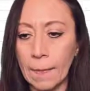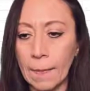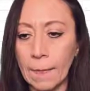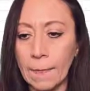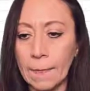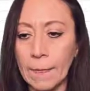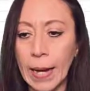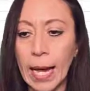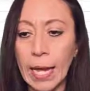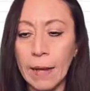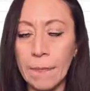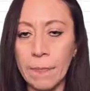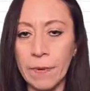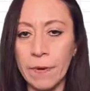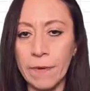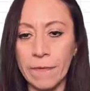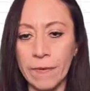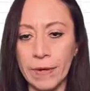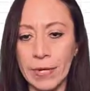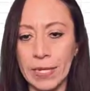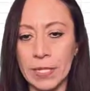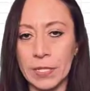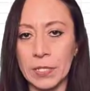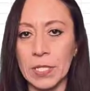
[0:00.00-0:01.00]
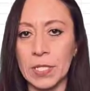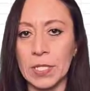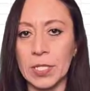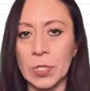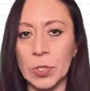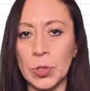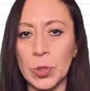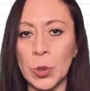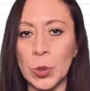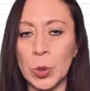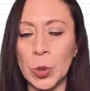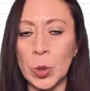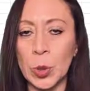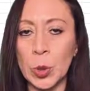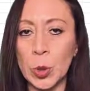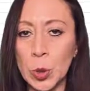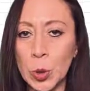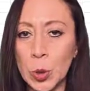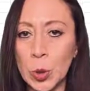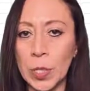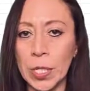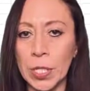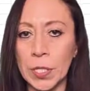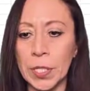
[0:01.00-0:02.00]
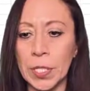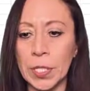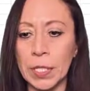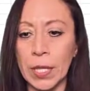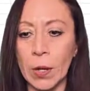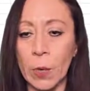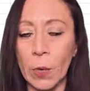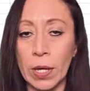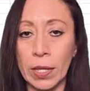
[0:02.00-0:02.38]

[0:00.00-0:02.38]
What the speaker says: My preference is to do it in the